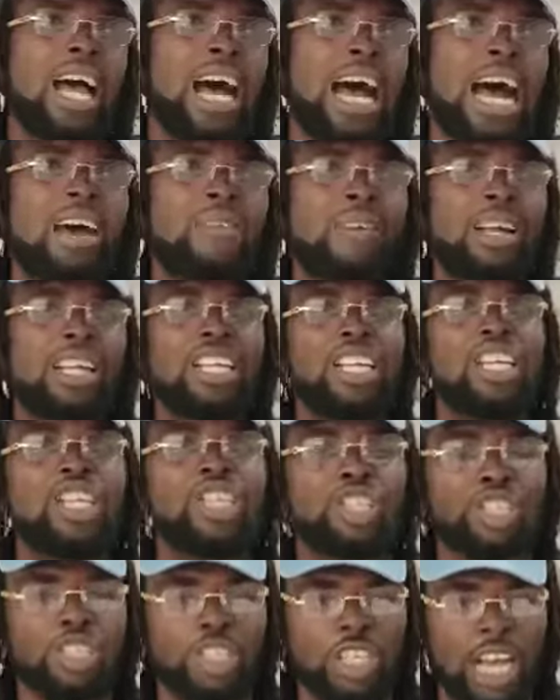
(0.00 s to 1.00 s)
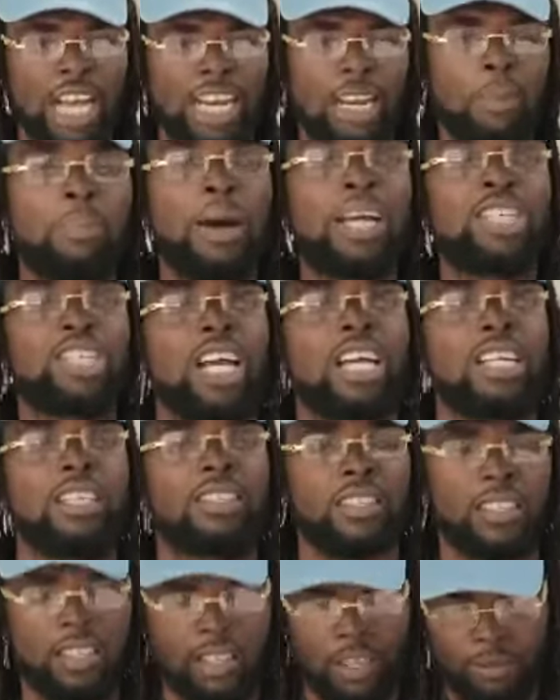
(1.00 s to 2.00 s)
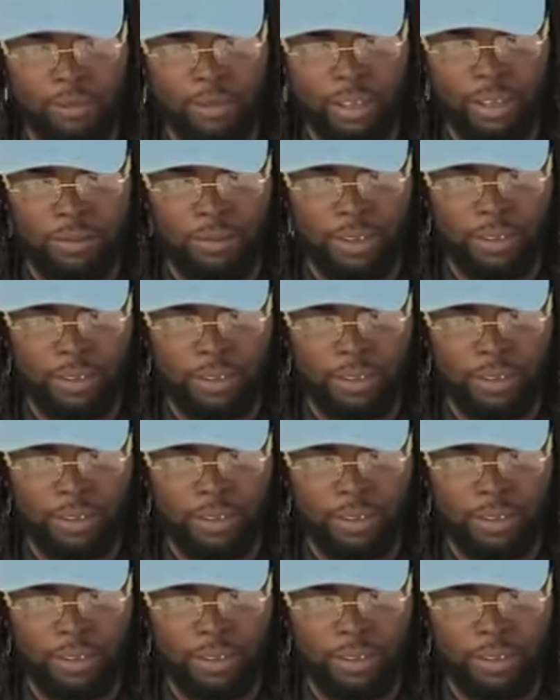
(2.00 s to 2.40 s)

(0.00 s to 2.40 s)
I have a niche and a passion for